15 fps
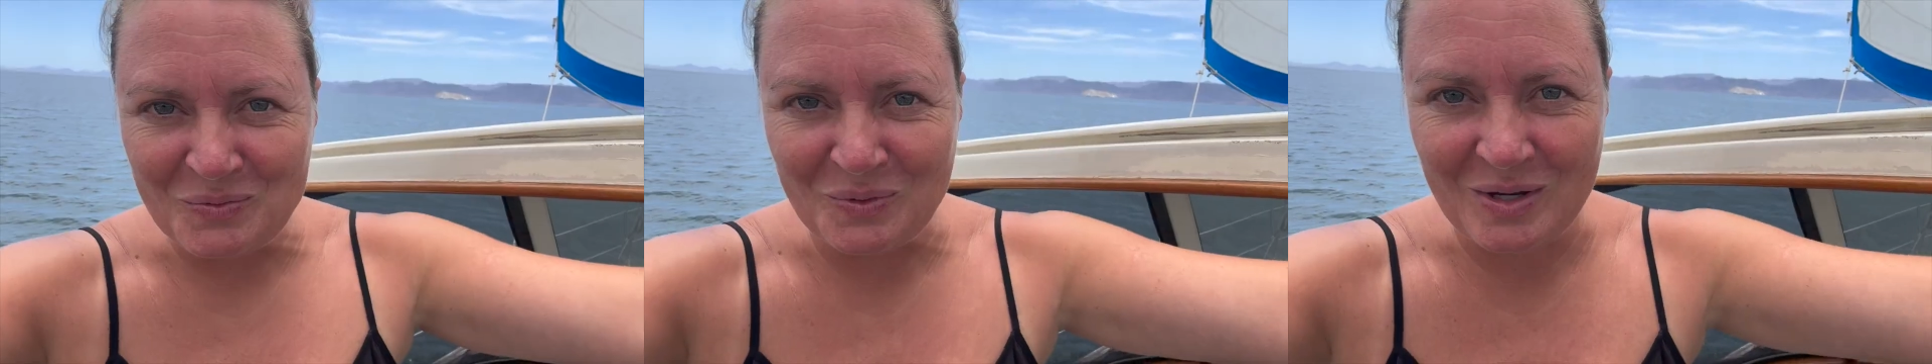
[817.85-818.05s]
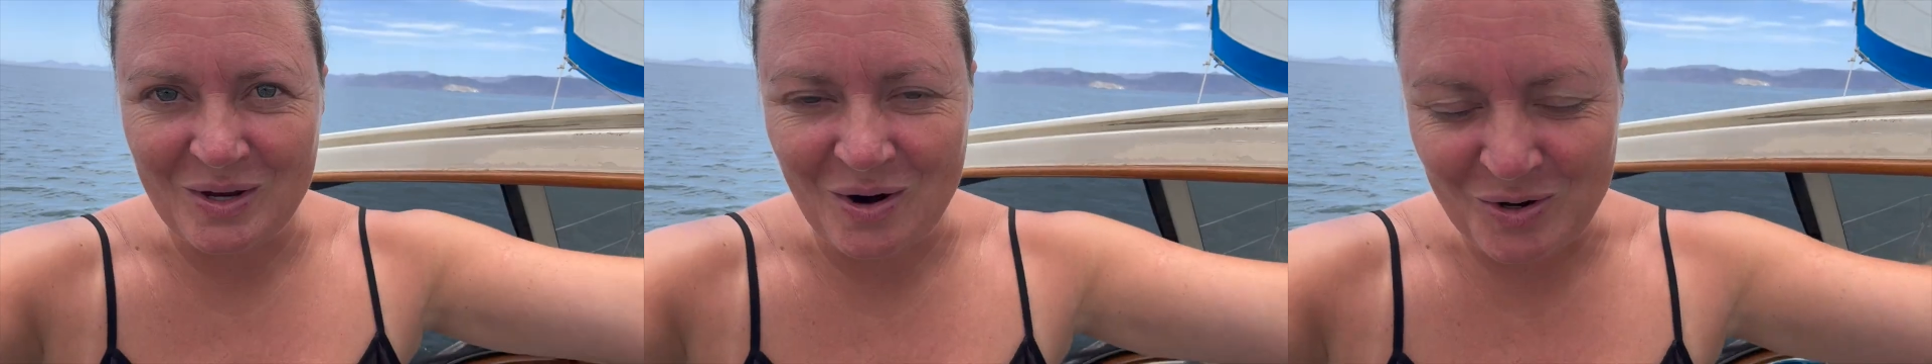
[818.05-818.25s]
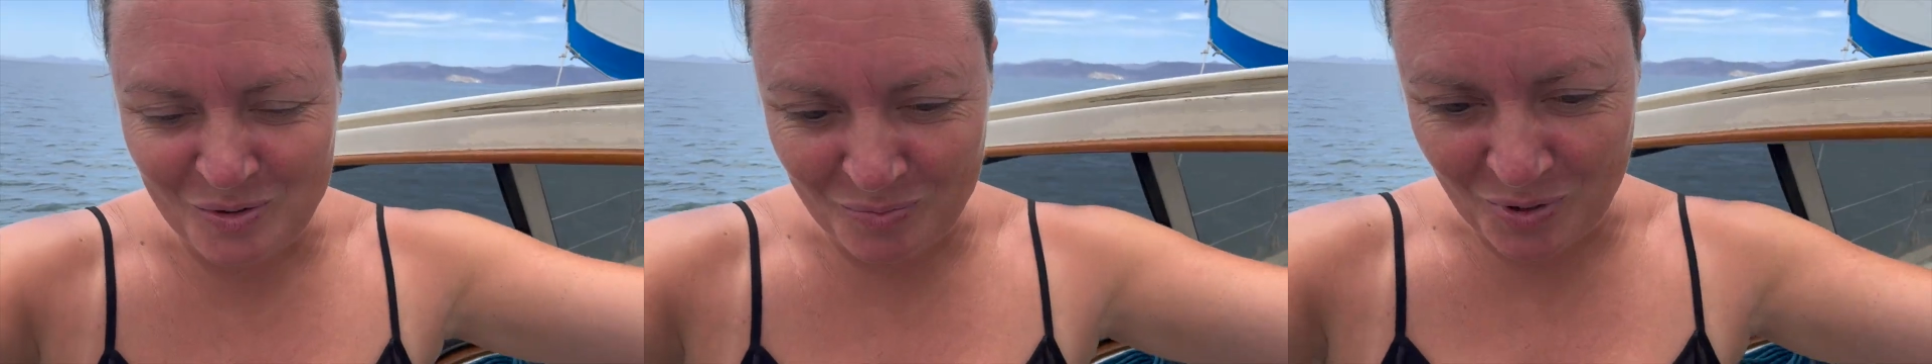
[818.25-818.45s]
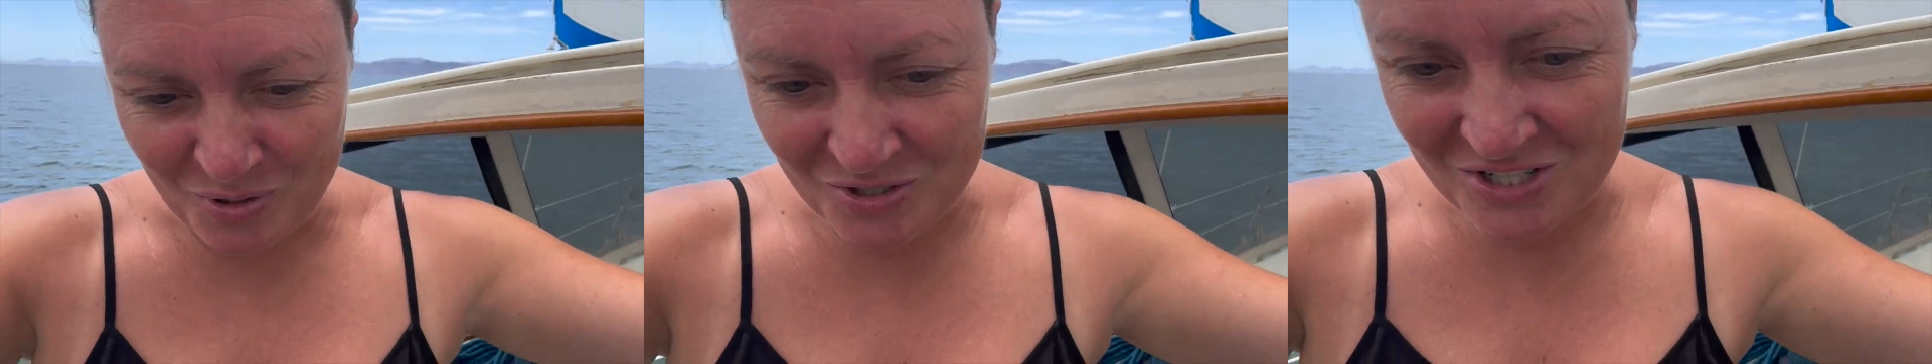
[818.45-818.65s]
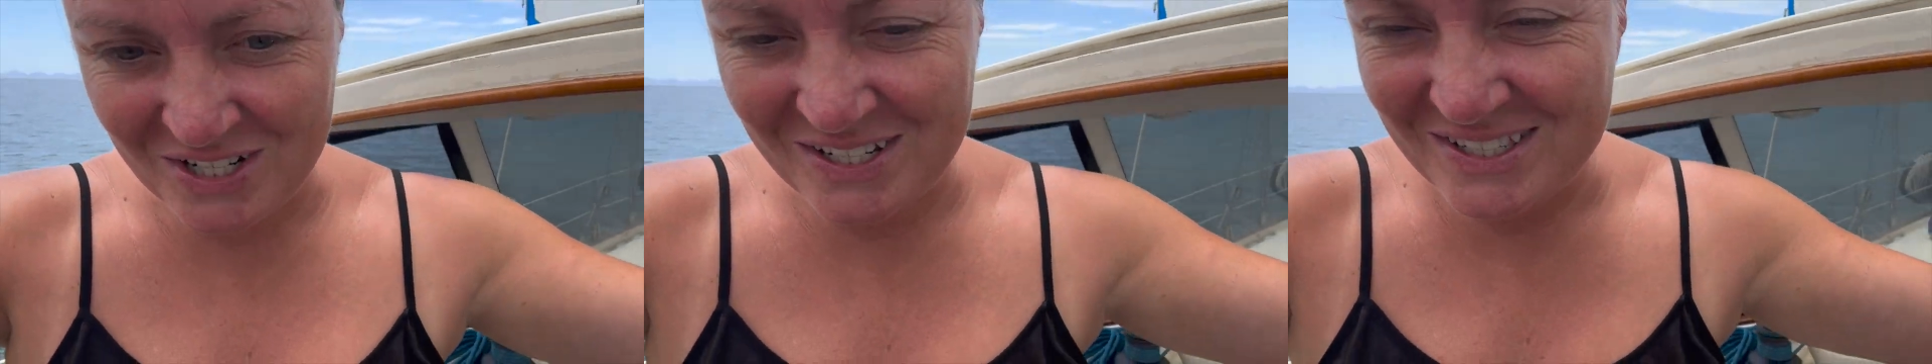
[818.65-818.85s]
We are
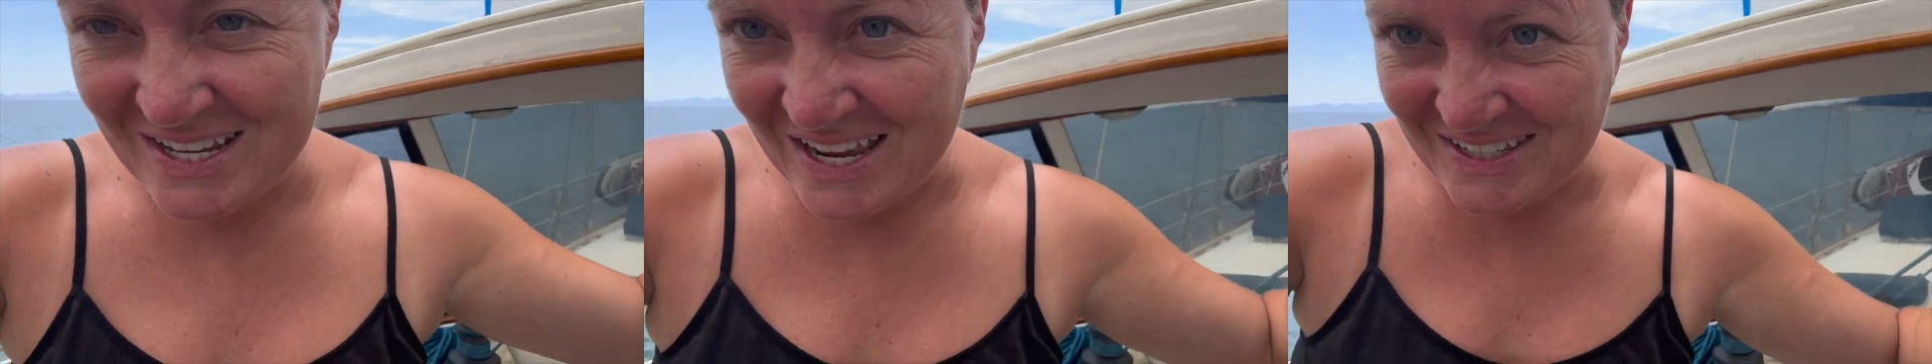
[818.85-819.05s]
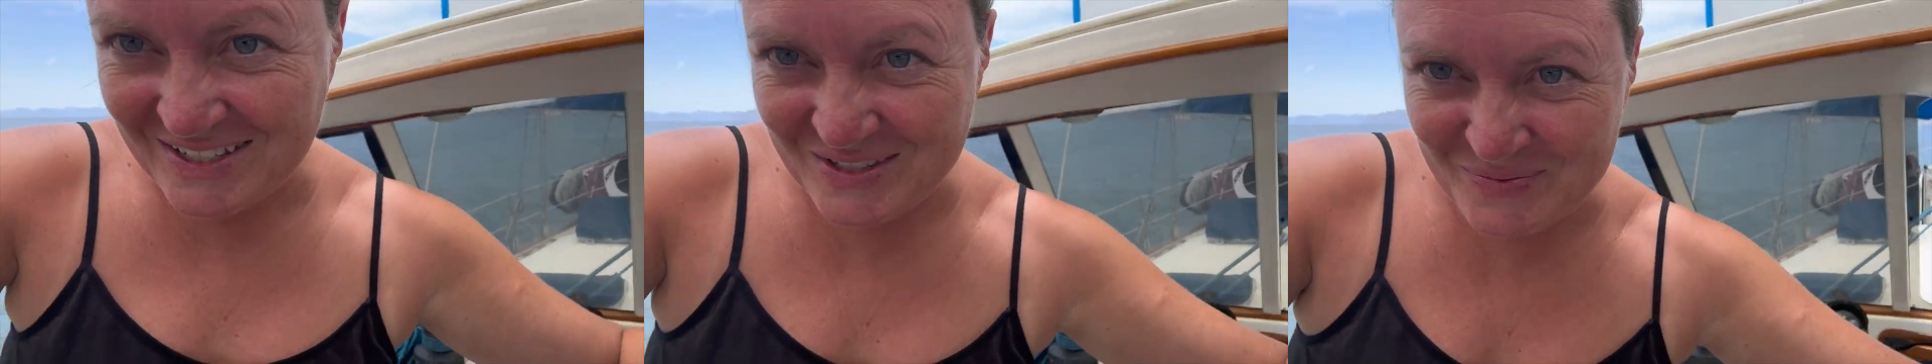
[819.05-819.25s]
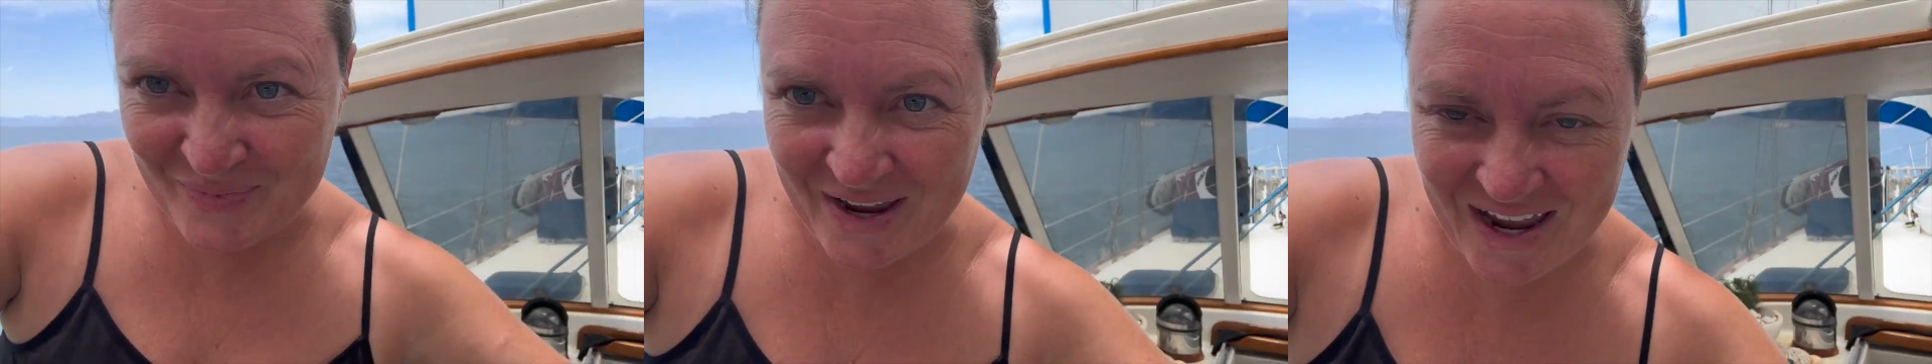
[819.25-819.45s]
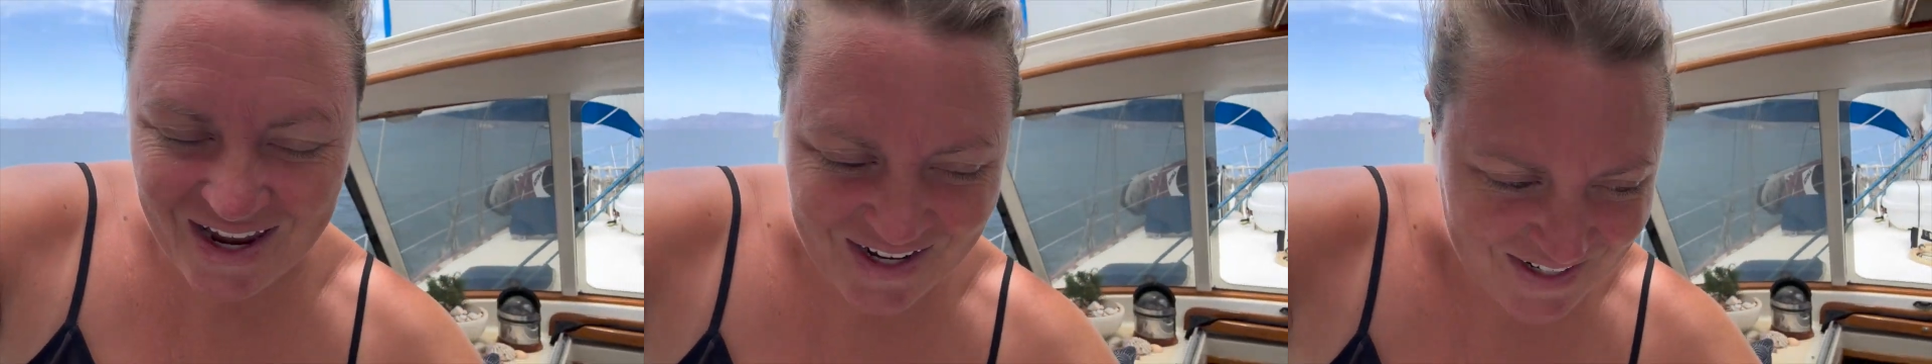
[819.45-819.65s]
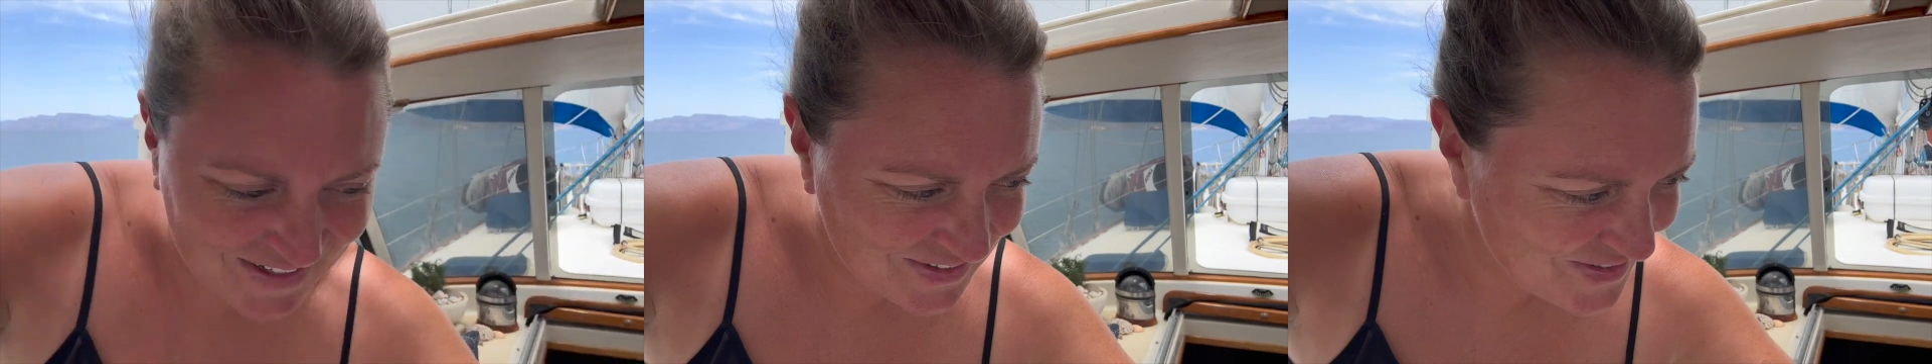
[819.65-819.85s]
approaching
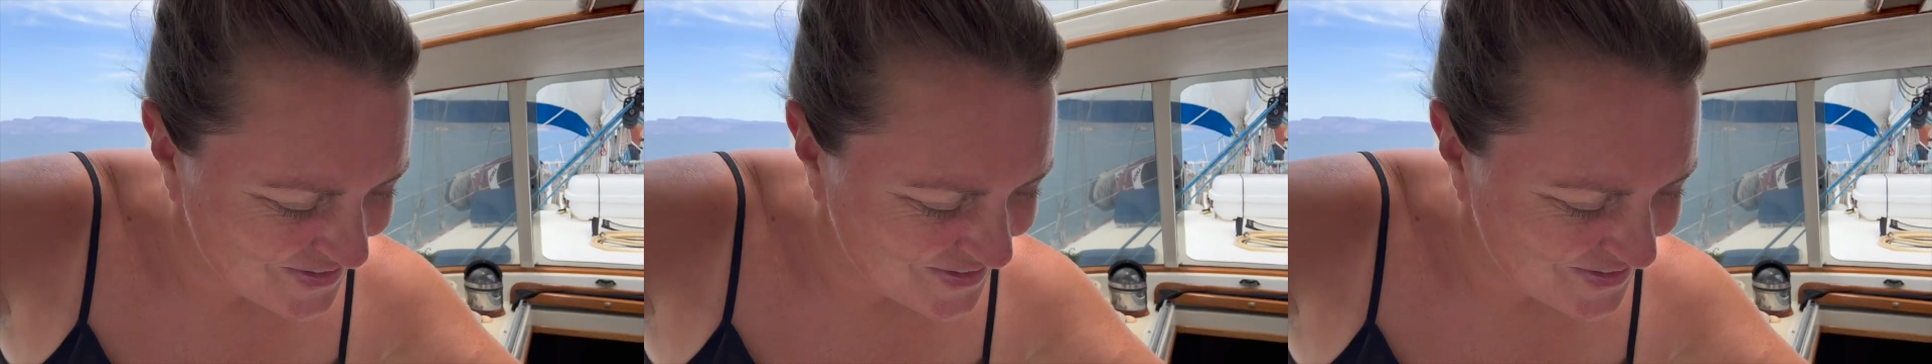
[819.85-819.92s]
Santispac.